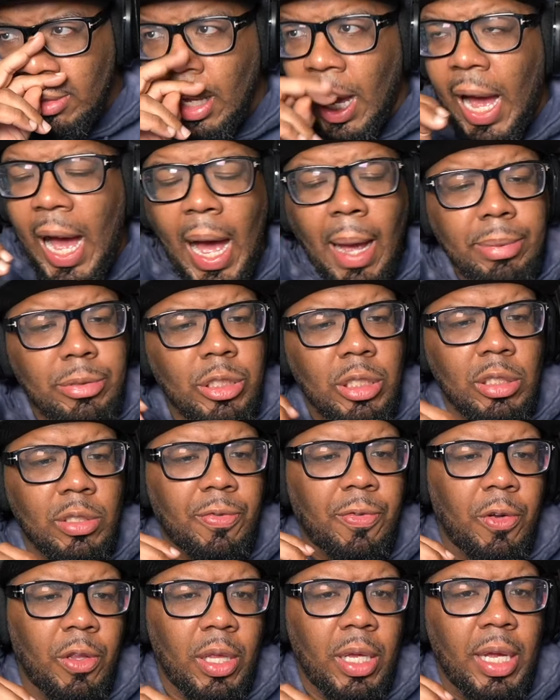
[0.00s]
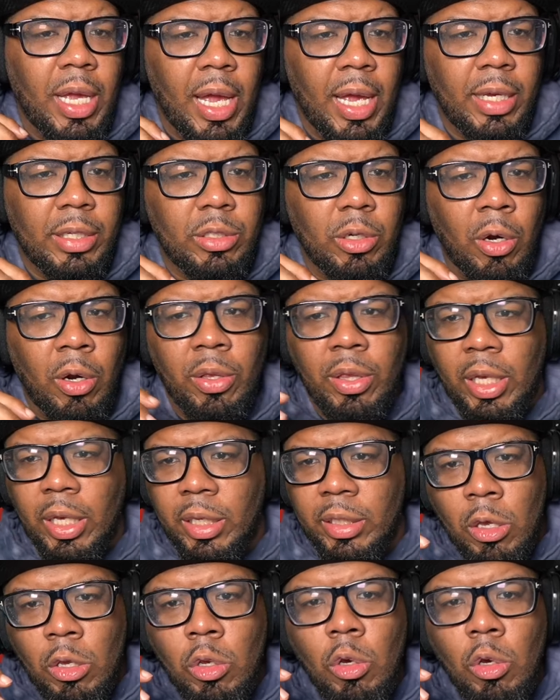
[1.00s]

The options for the Yanks are these.